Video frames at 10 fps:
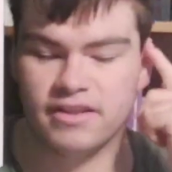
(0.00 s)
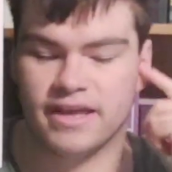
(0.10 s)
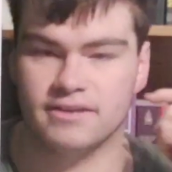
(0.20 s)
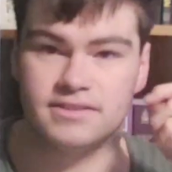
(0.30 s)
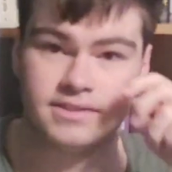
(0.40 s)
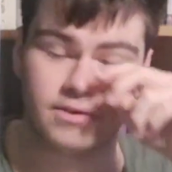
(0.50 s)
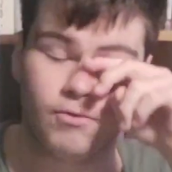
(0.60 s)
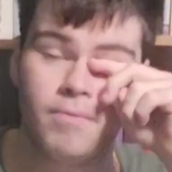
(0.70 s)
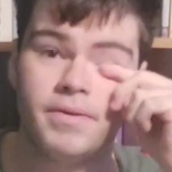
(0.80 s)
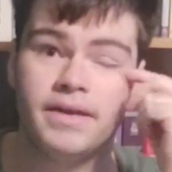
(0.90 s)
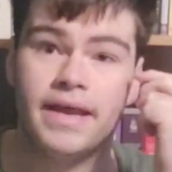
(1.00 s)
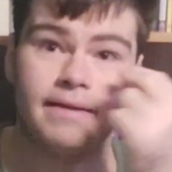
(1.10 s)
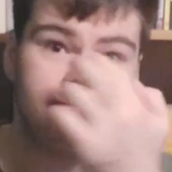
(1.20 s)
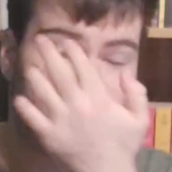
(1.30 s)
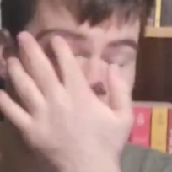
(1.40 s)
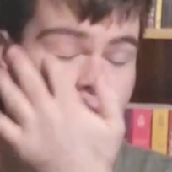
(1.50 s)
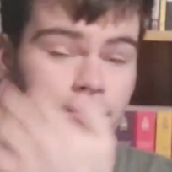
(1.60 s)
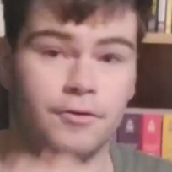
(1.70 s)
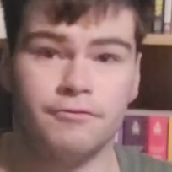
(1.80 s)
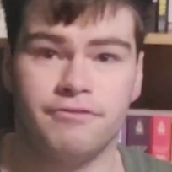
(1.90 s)
House is a woman named
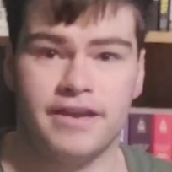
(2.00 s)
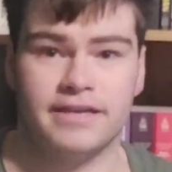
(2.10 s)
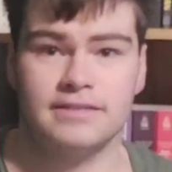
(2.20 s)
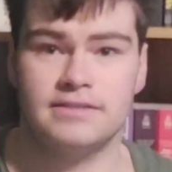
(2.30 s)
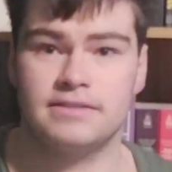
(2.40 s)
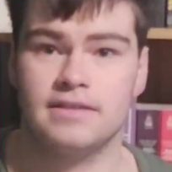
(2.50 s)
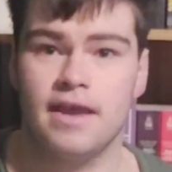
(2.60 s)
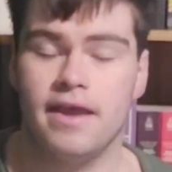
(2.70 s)
Eleanor Vance.